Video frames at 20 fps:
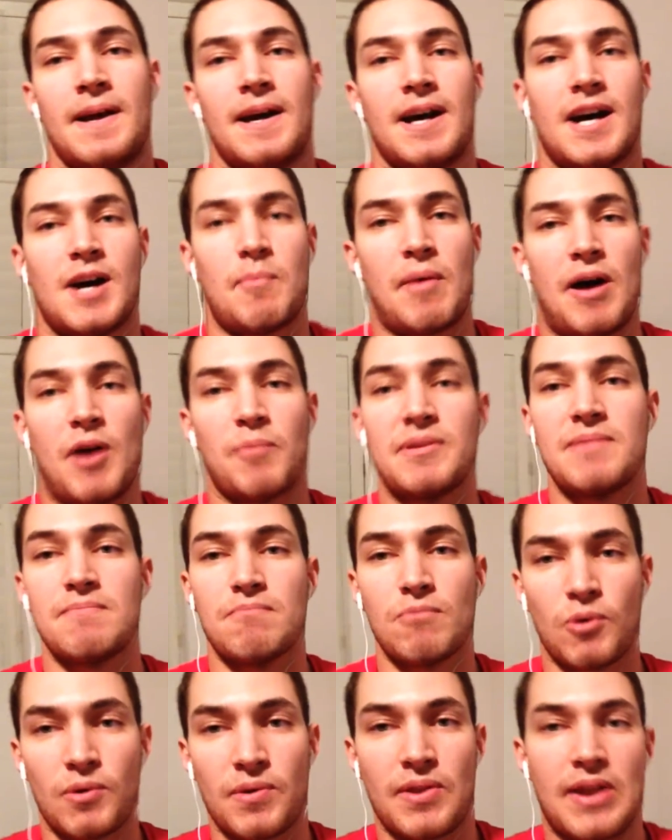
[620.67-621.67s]
I'll be
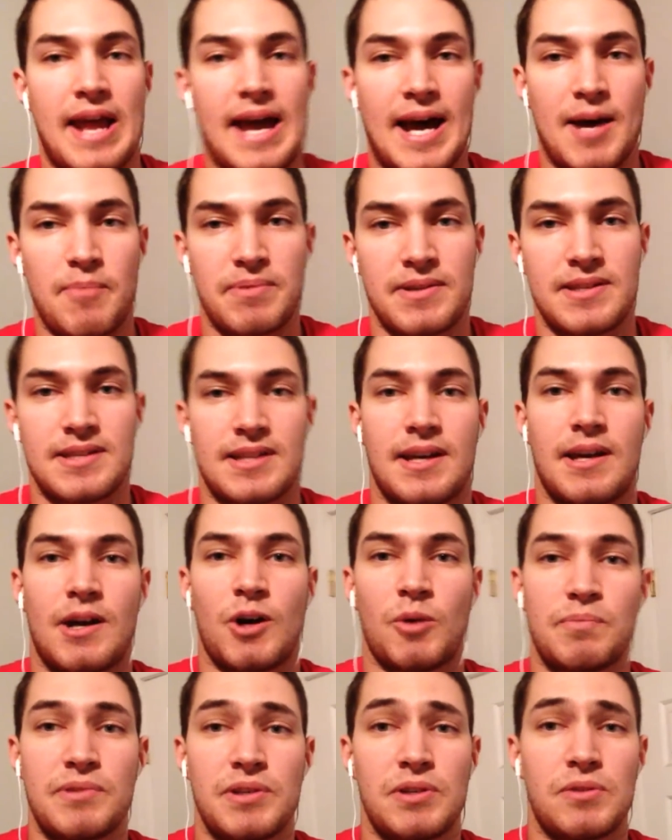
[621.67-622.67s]
more than happy to
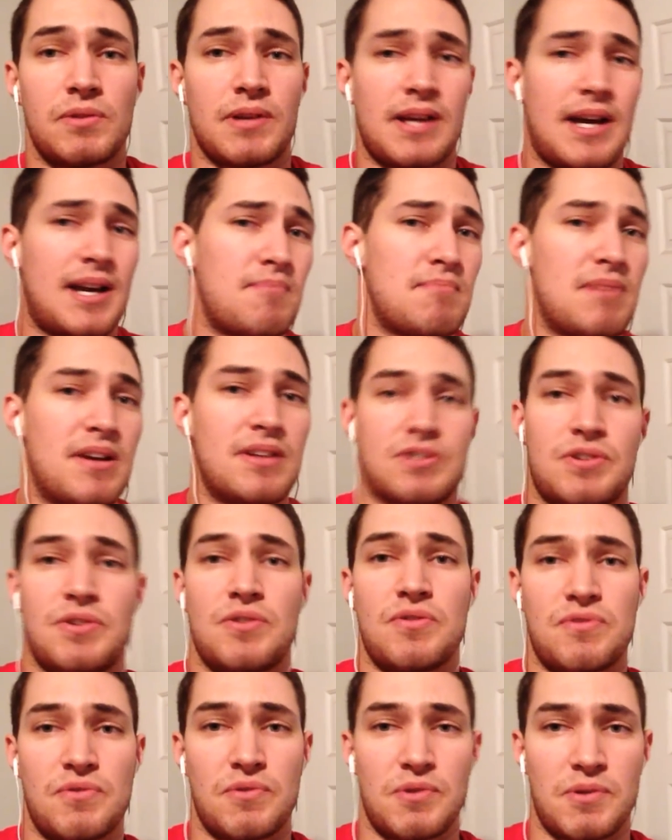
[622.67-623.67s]
help you and kind of mentor
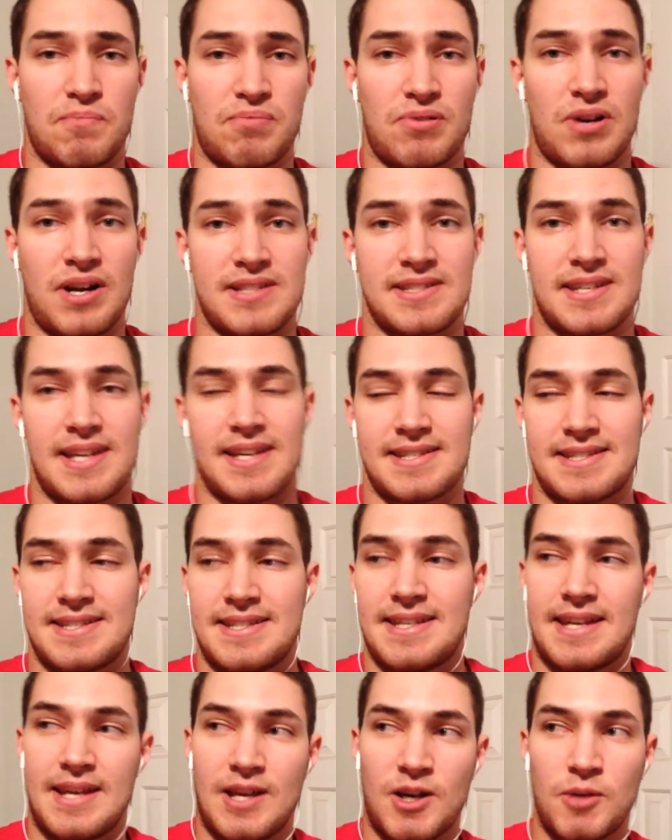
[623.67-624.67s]
you through the
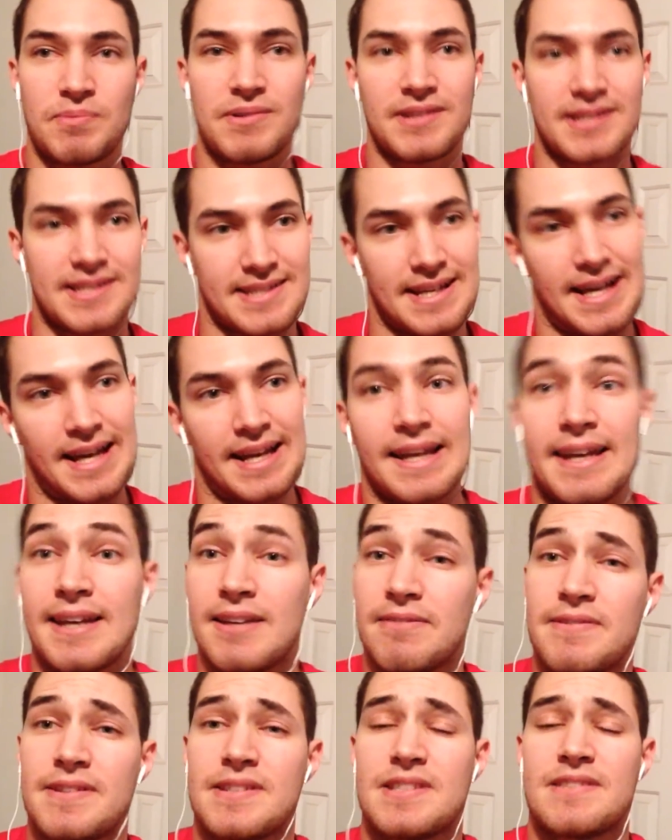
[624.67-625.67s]
process and help you decide
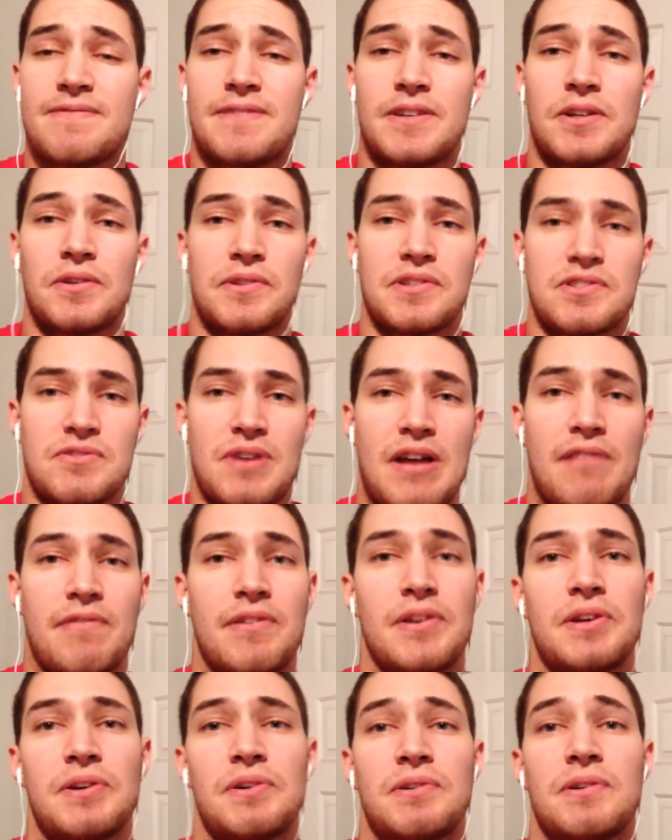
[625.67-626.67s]
if this field is right
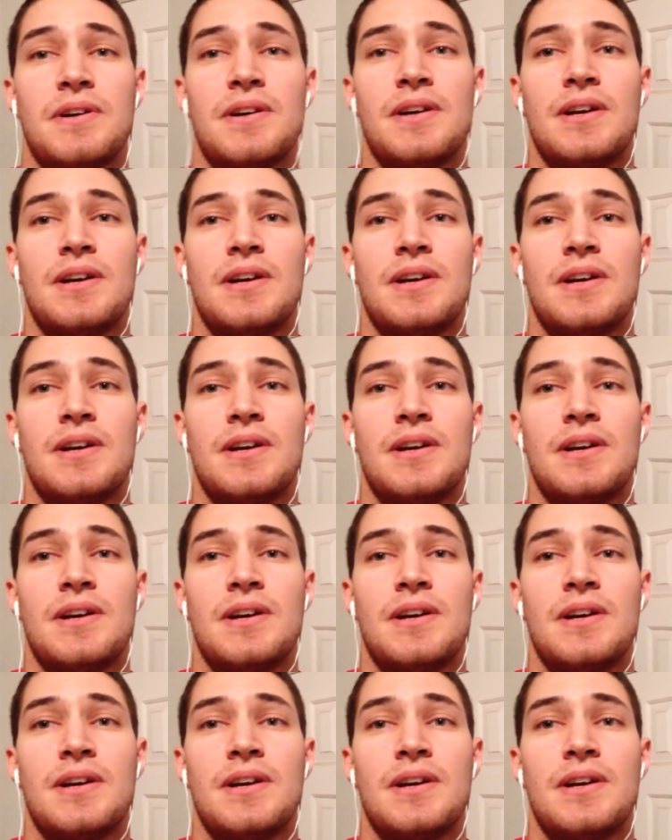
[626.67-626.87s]
for you.